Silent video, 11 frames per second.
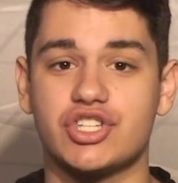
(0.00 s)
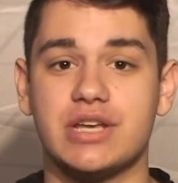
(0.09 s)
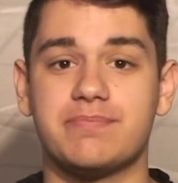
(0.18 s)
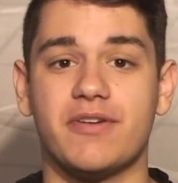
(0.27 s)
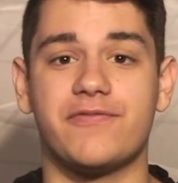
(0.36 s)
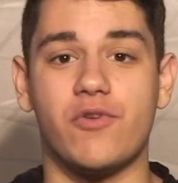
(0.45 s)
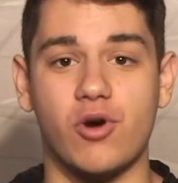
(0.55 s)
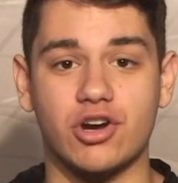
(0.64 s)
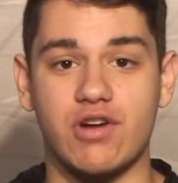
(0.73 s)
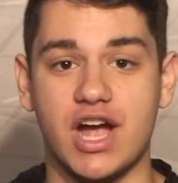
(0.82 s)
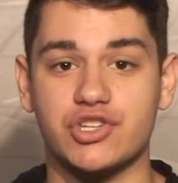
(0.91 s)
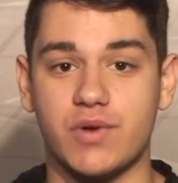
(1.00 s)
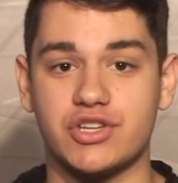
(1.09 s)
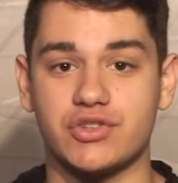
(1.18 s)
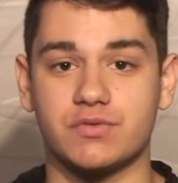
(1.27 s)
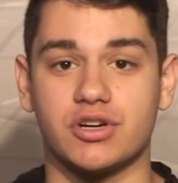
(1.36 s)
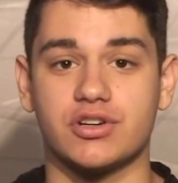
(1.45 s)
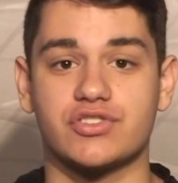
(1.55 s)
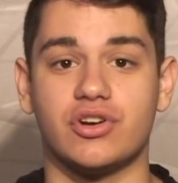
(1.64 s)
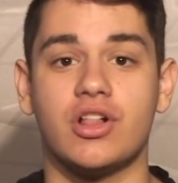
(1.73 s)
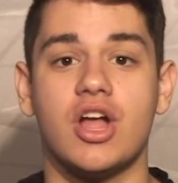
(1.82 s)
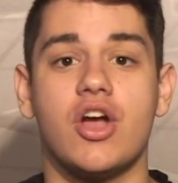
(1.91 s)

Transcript: sheet before graduation rehearsal